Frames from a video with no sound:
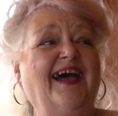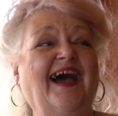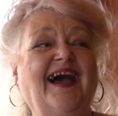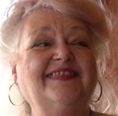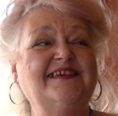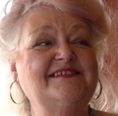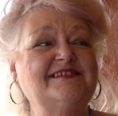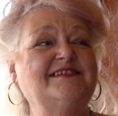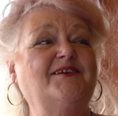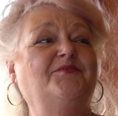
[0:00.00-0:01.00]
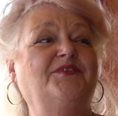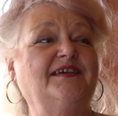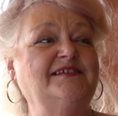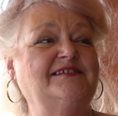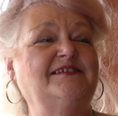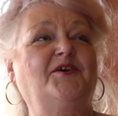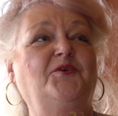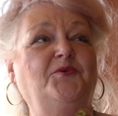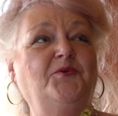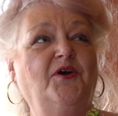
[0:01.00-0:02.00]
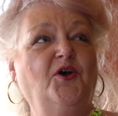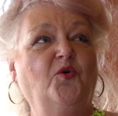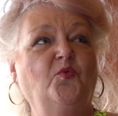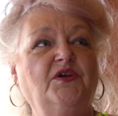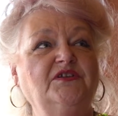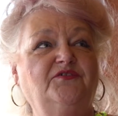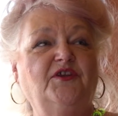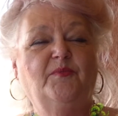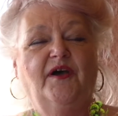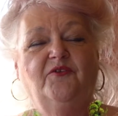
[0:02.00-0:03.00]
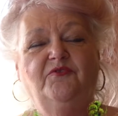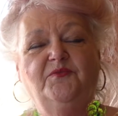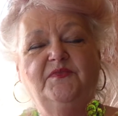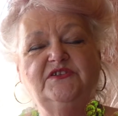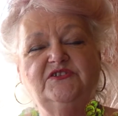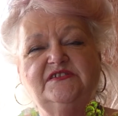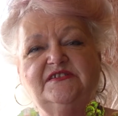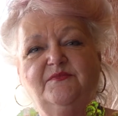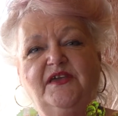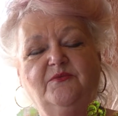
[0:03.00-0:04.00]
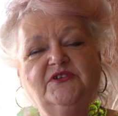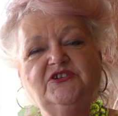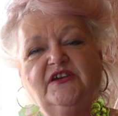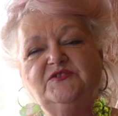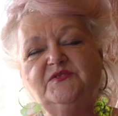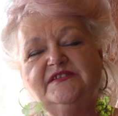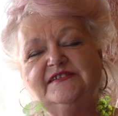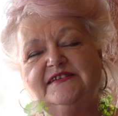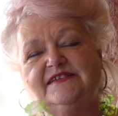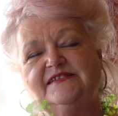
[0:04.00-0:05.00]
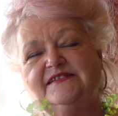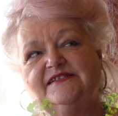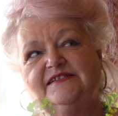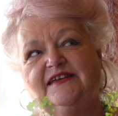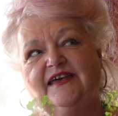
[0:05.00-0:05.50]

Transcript: And there's something so wonderful about a room that just to me would change with the seasons.